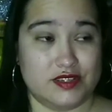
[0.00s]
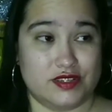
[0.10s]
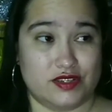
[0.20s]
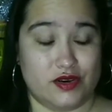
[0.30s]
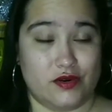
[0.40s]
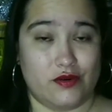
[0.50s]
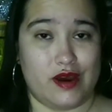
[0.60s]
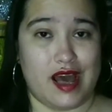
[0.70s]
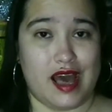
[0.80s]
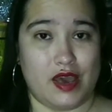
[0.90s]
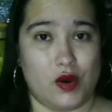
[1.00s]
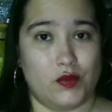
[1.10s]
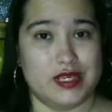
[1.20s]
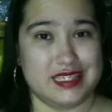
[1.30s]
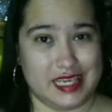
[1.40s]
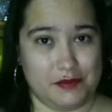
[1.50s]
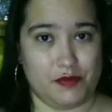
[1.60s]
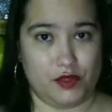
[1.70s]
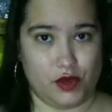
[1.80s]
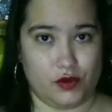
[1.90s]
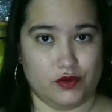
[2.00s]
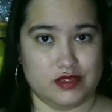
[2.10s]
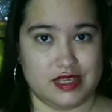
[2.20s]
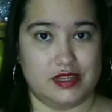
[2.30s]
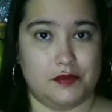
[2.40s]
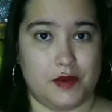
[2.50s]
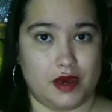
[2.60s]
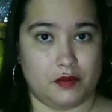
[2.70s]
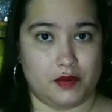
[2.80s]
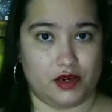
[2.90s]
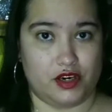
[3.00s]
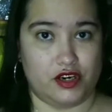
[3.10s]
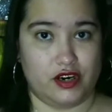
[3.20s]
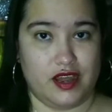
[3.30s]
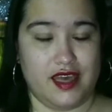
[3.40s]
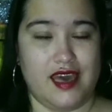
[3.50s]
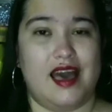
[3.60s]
so I always keep those in the back burner.